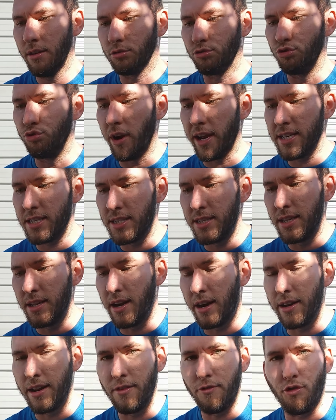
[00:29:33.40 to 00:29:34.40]
resting
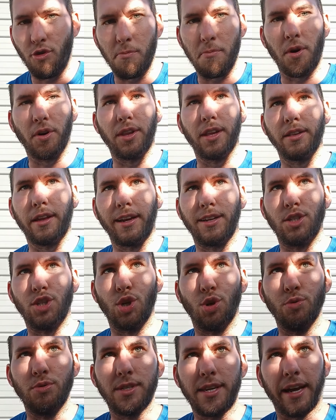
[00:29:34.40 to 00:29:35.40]
on it for more than like
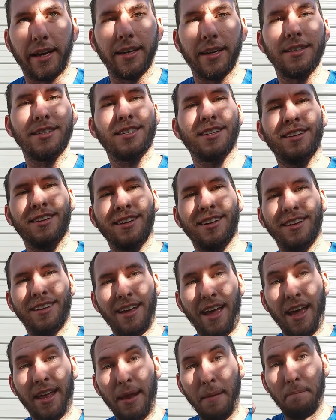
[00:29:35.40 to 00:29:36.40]
two seconds
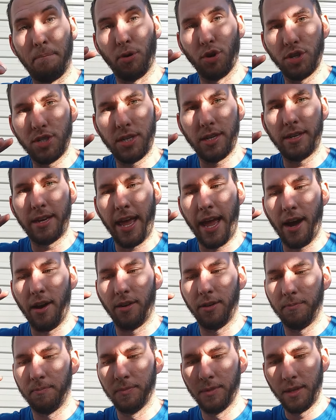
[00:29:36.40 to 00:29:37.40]
and it pushed it
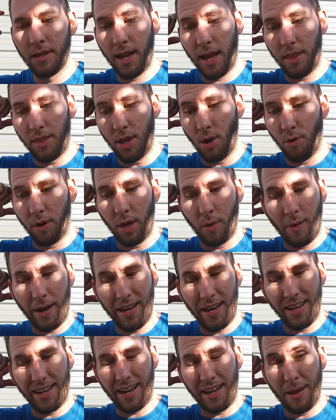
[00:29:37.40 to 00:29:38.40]
down and the only
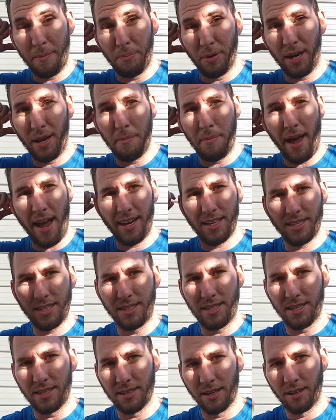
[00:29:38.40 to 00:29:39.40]
way to kind of put it back is
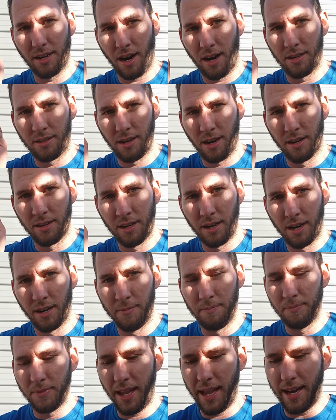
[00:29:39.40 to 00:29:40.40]
just
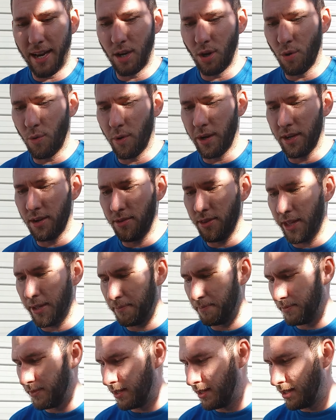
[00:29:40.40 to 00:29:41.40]
and I don't want to do that
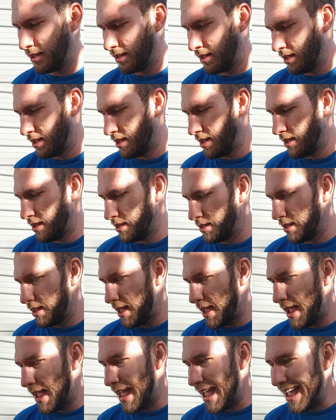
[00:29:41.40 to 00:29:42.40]

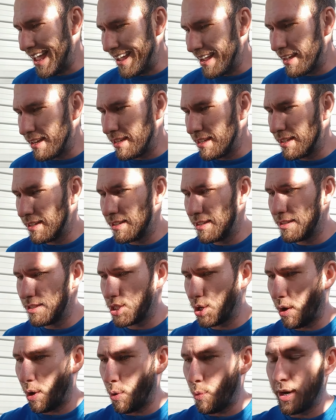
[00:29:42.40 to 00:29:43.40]
and
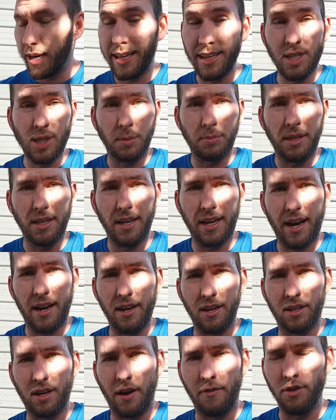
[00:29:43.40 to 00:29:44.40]
so I want to get something that
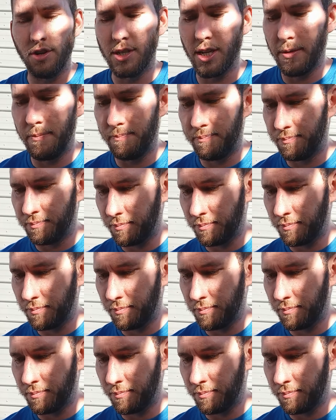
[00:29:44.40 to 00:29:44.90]
kind of covers it